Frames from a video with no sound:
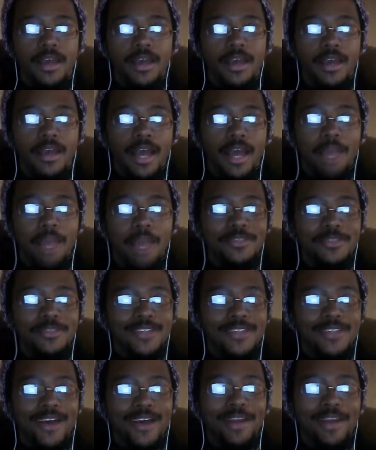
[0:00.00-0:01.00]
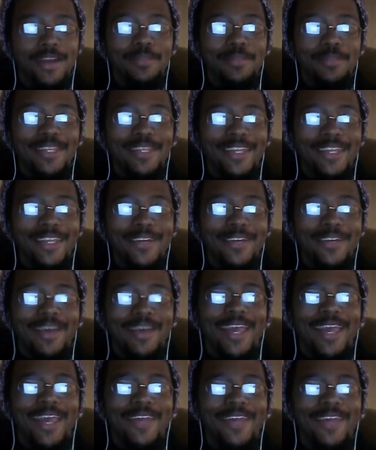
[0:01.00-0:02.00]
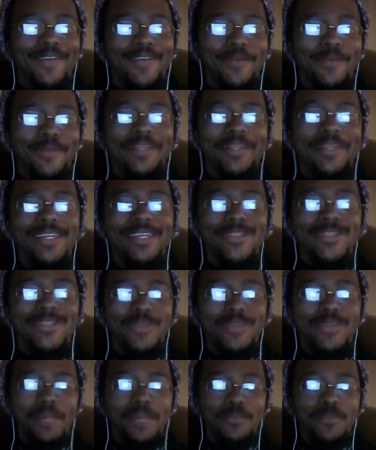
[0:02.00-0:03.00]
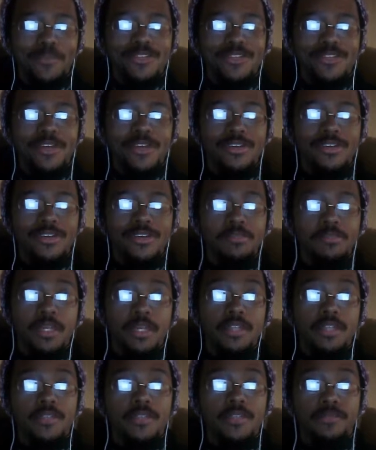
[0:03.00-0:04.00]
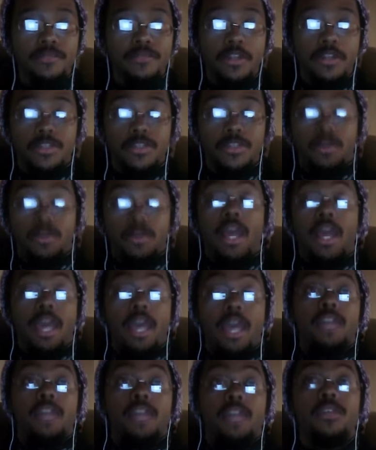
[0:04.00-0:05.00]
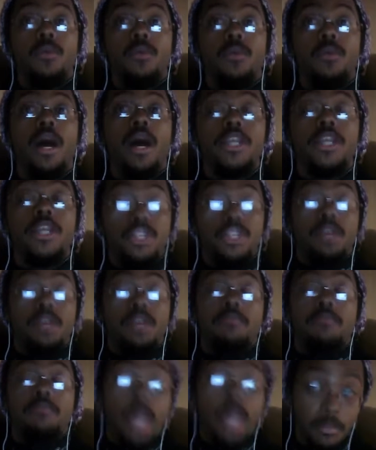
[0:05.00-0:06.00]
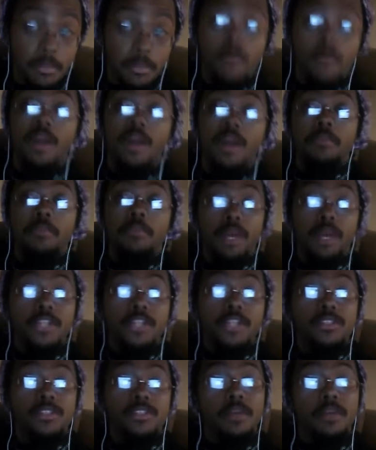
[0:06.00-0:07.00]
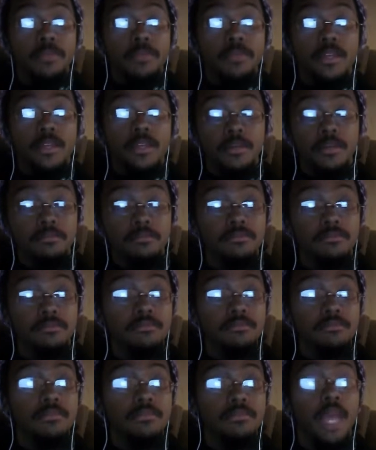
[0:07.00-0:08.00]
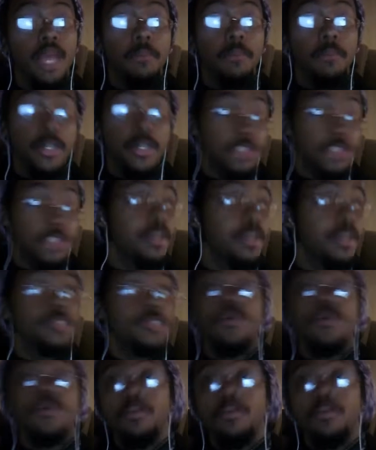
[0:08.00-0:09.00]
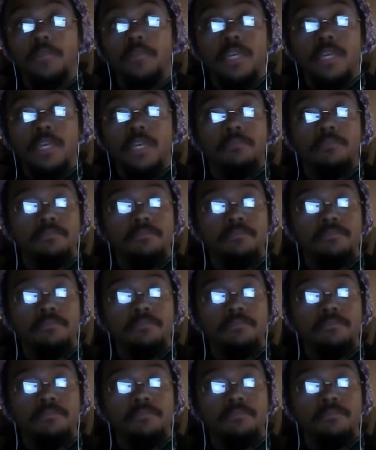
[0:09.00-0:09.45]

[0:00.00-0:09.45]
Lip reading: I'm sorry, I'm a little angry with these three episodes because the first one I had to watch made me want to punch something. I punched my support beam.